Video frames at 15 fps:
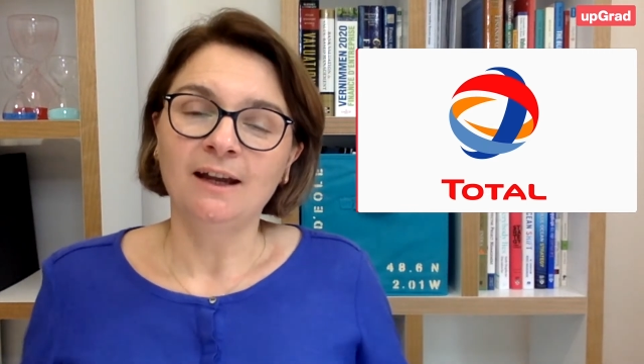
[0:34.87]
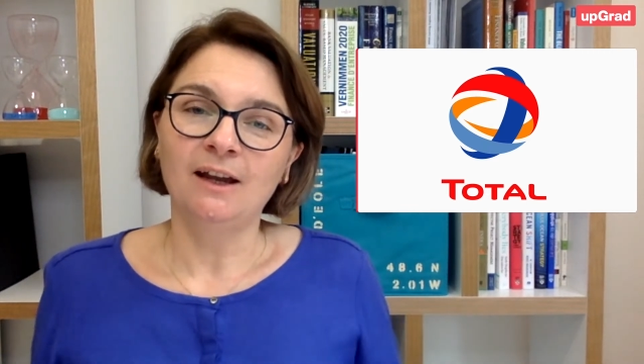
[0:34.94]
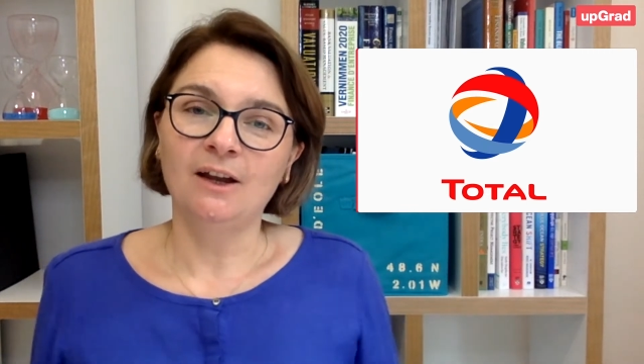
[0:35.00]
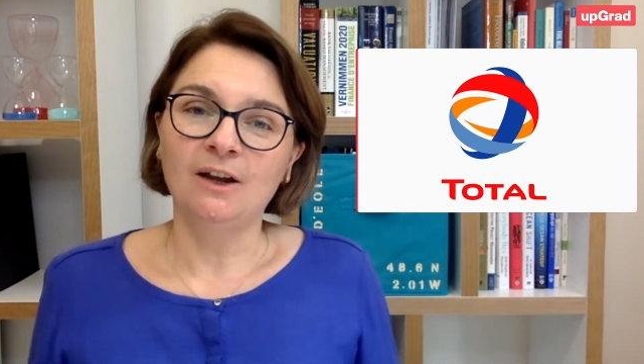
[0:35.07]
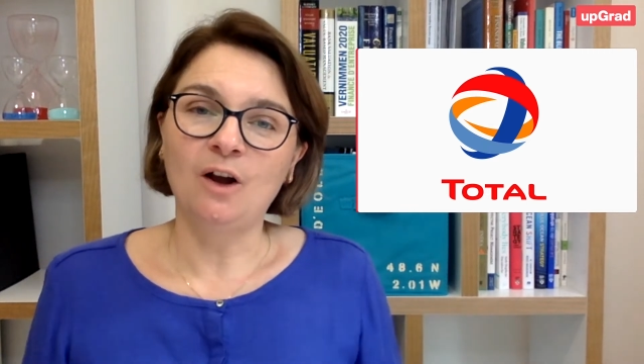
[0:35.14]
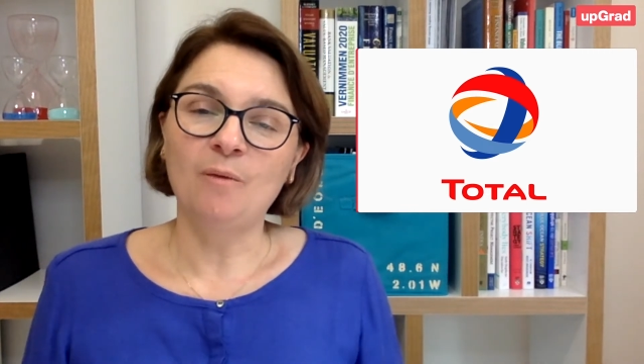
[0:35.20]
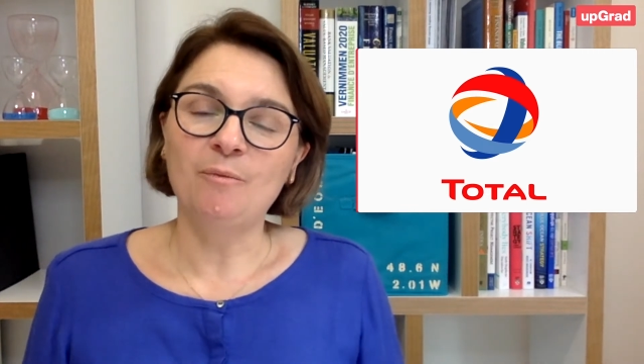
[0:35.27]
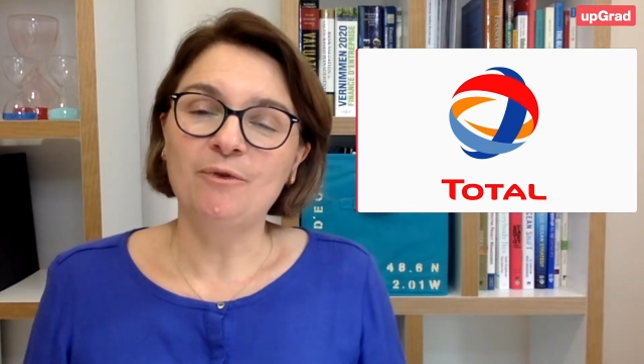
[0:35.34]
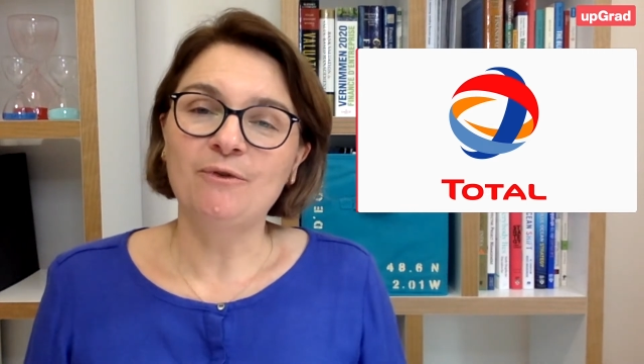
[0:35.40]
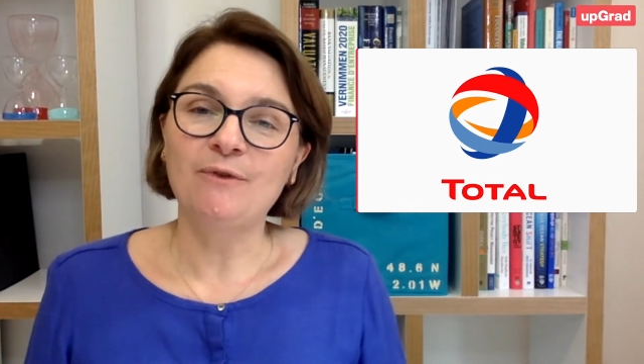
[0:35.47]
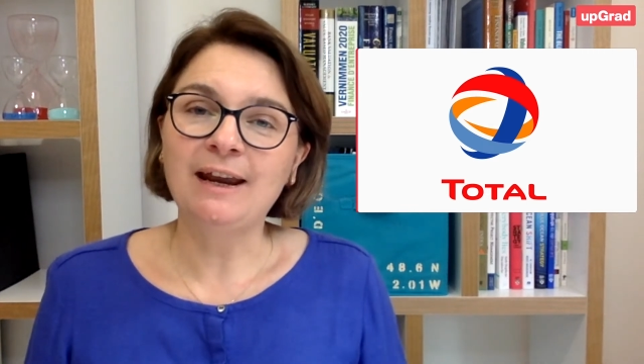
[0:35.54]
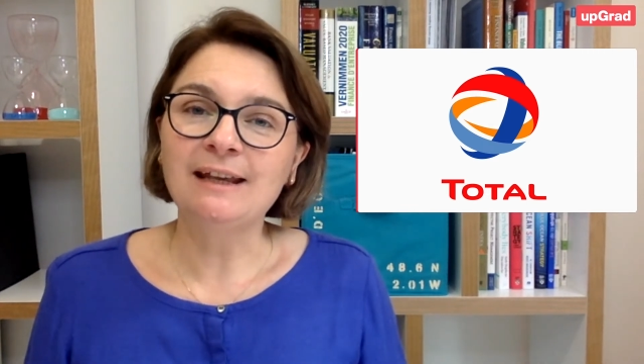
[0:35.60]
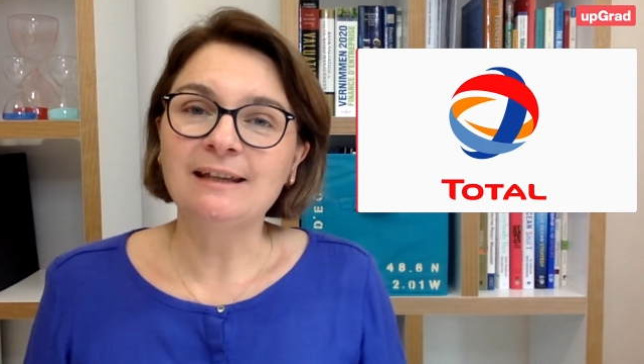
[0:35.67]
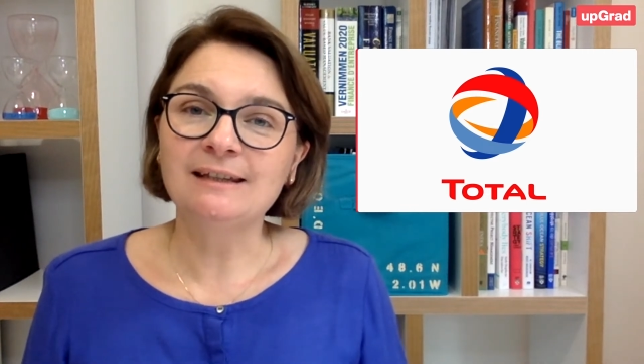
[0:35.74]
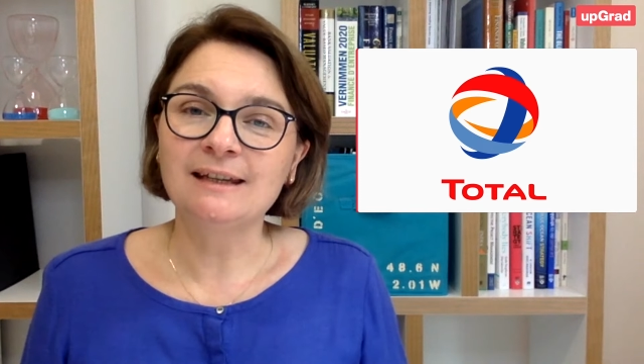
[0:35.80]

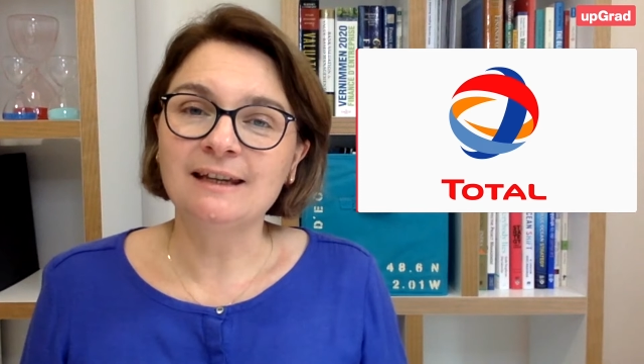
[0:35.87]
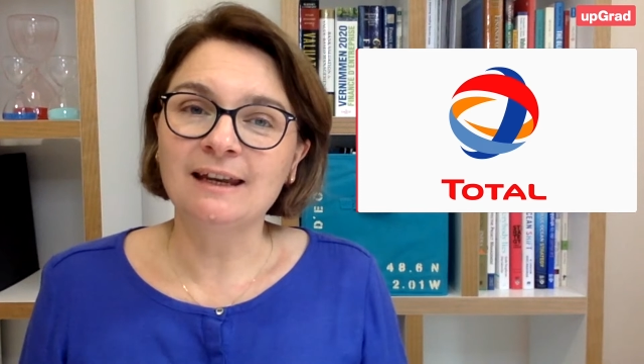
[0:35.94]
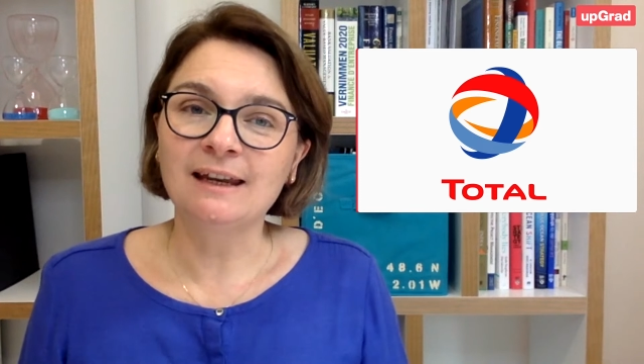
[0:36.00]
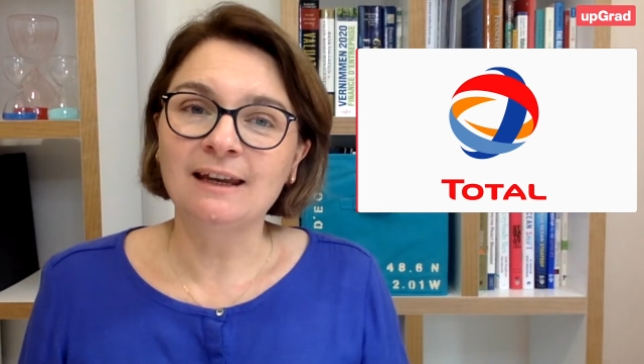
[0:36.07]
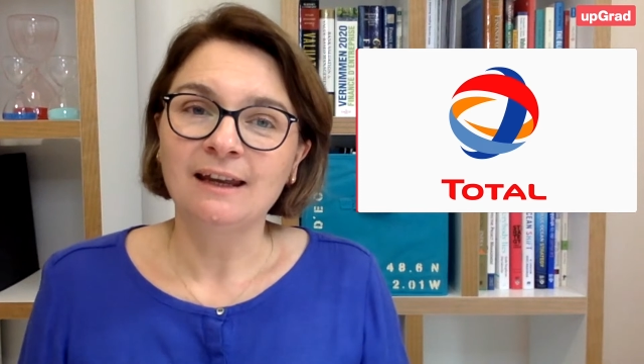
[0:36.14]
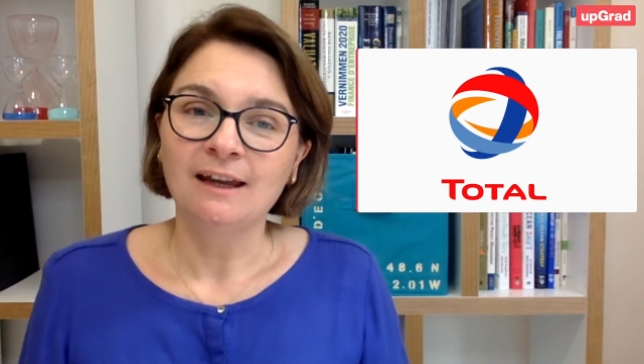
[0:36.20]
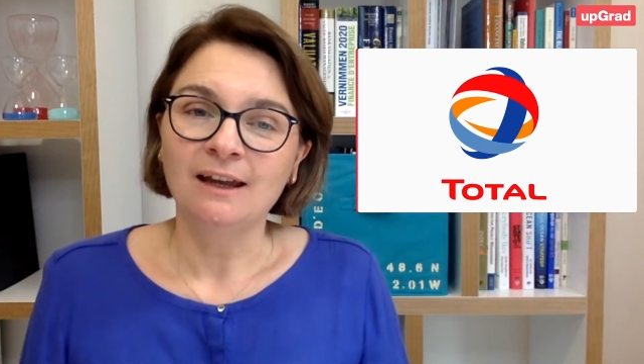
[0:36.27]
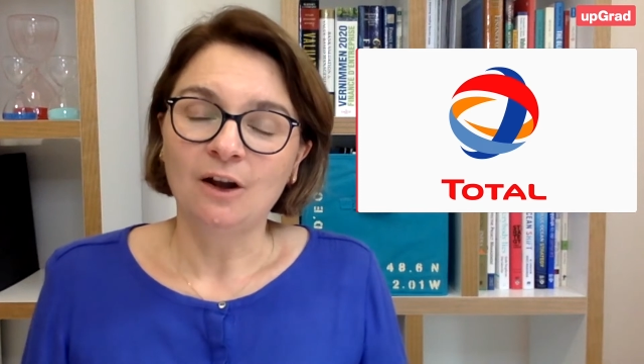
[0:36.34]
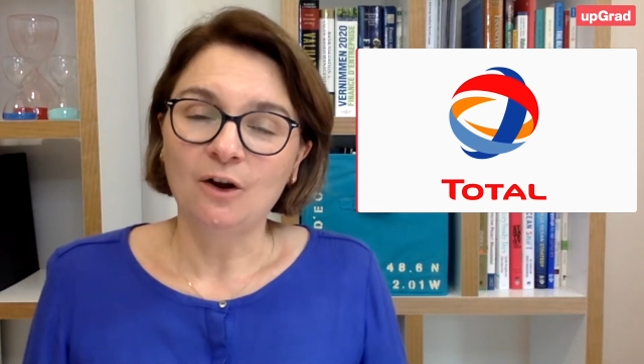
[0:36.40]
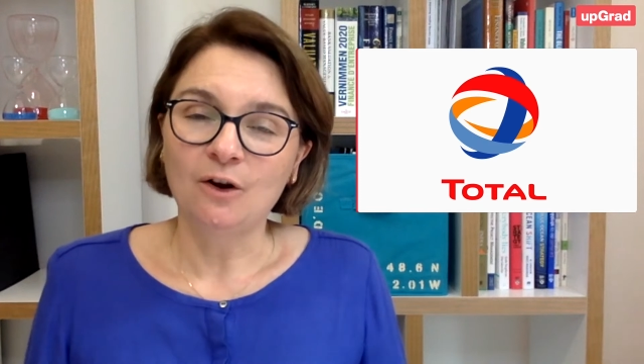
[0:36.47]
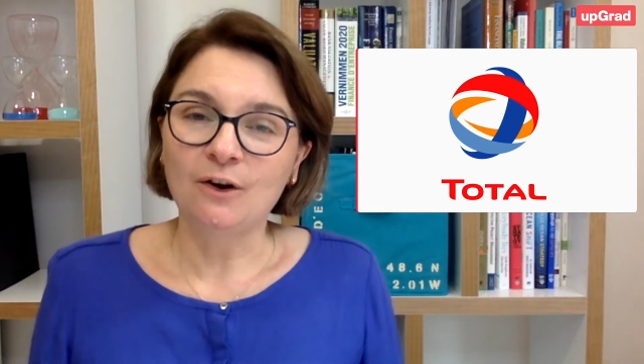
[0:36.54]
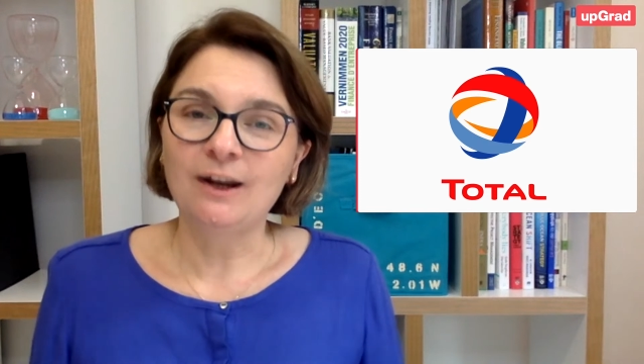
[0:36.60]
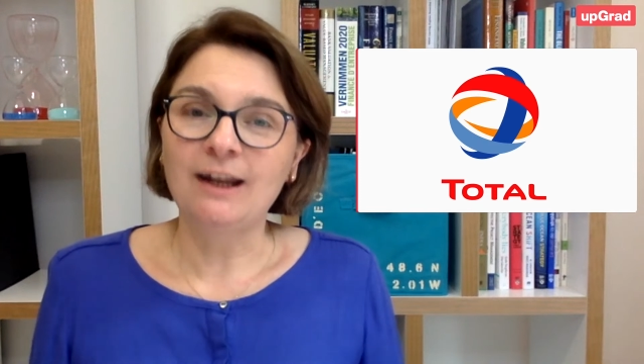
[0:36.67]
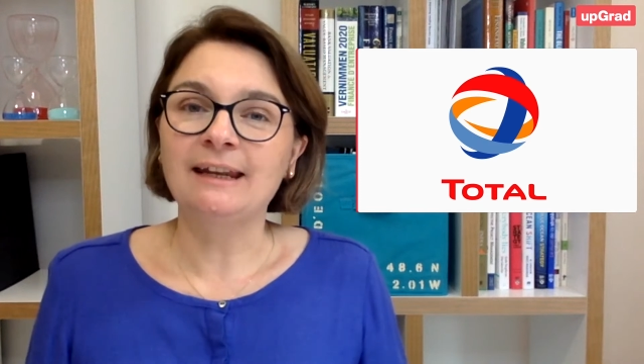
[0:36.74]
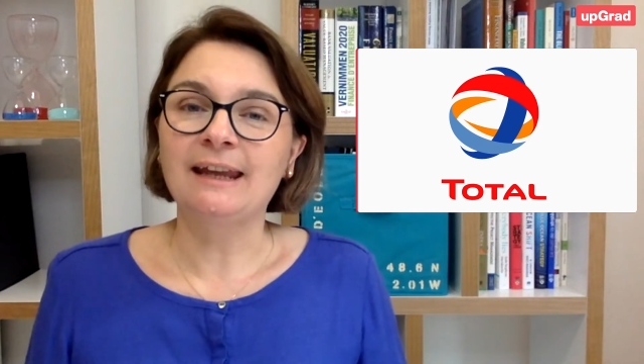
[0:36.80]
operating
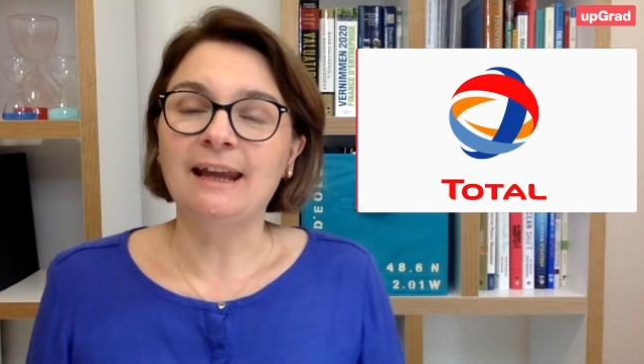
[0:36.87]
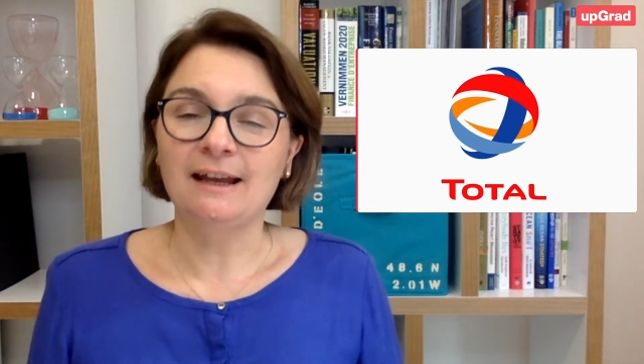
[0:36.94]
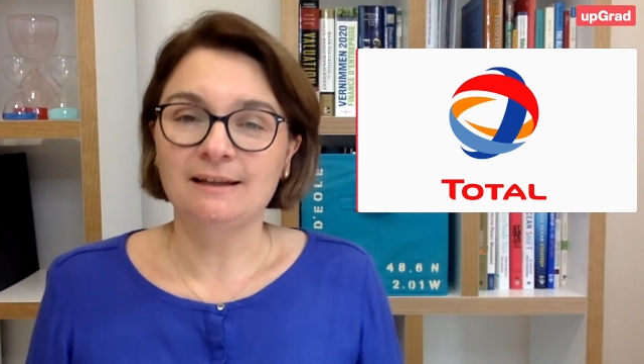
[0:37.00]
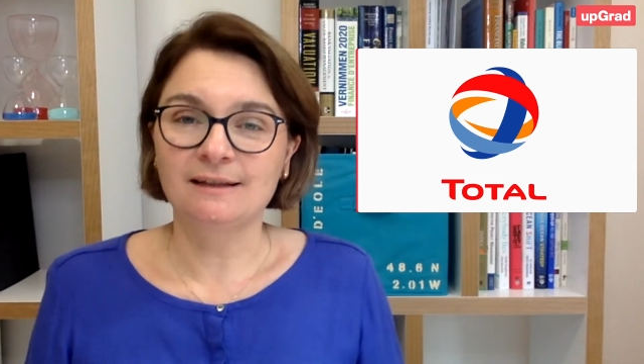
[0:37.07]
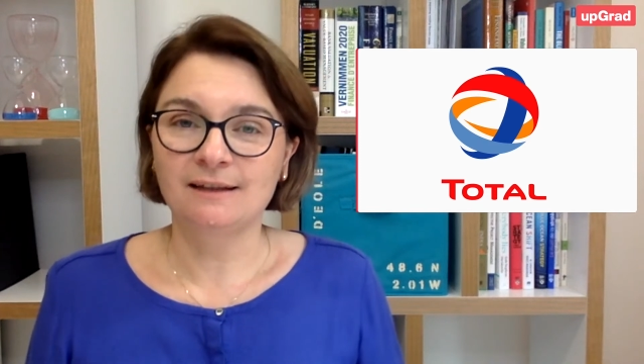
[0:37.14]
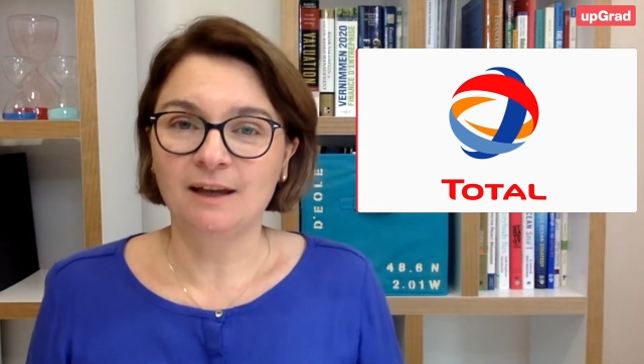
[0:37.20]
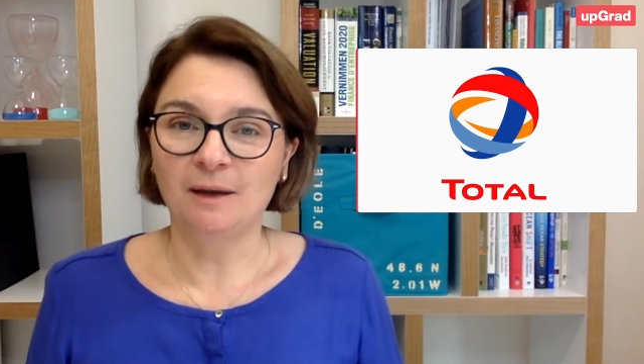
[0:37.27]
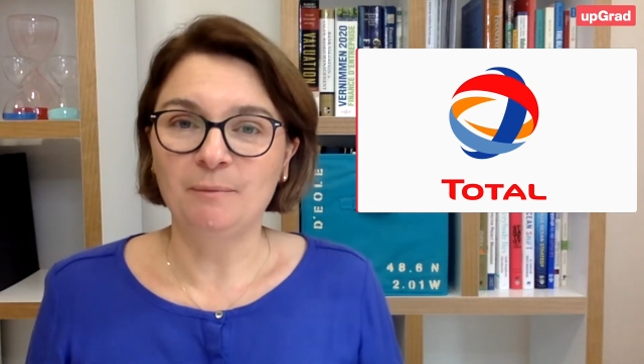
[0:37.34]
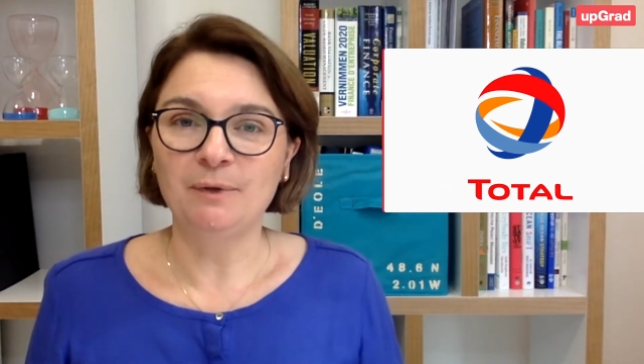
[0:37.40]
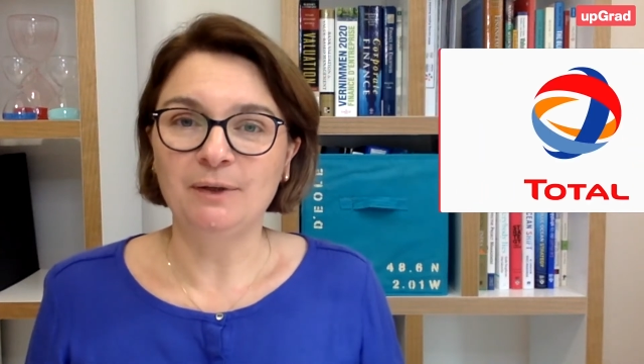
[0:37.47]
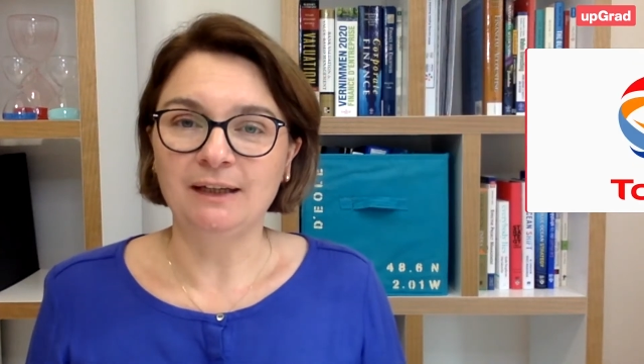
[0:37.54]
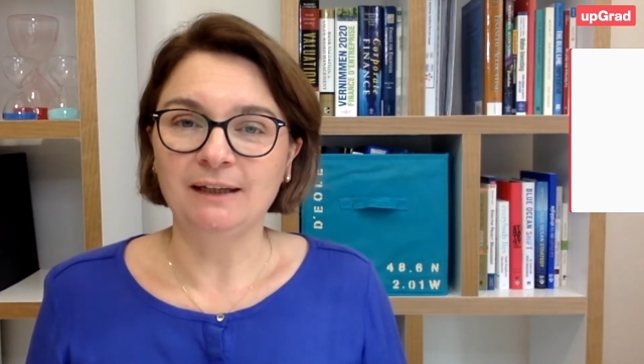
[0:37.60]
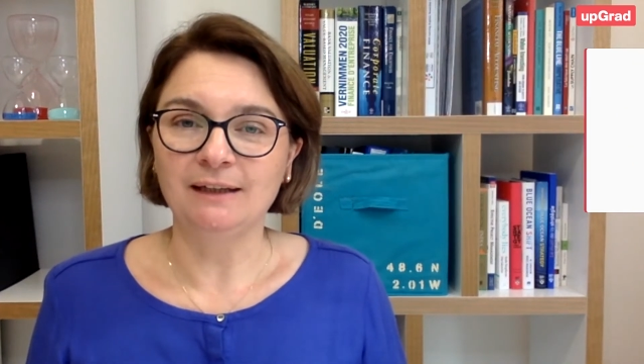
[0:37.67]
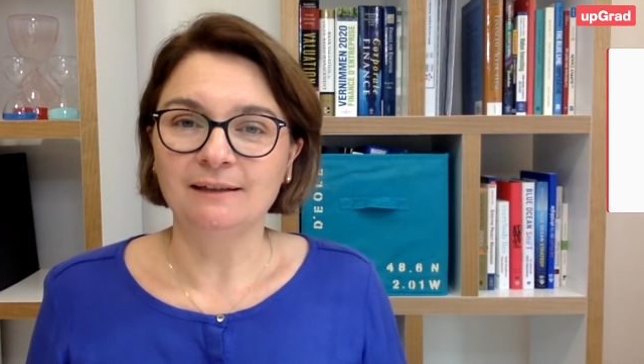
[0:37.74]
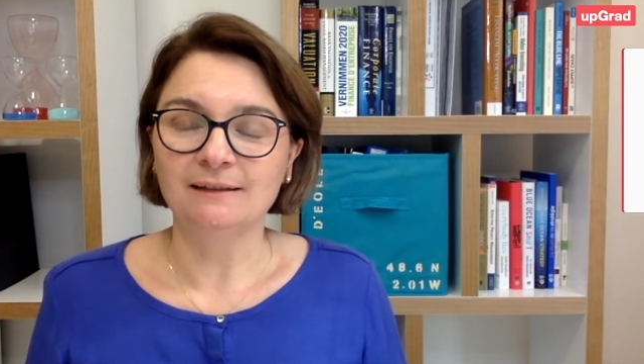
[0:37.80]
oil and gas
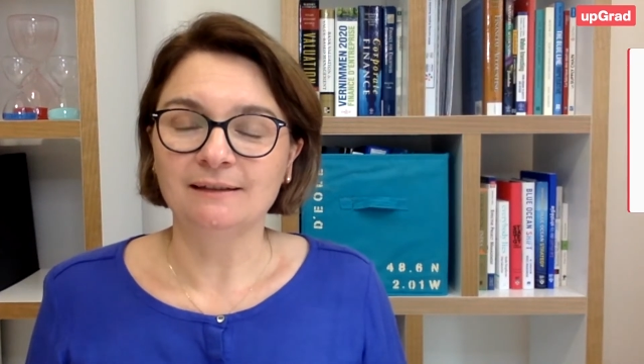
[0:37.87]
company.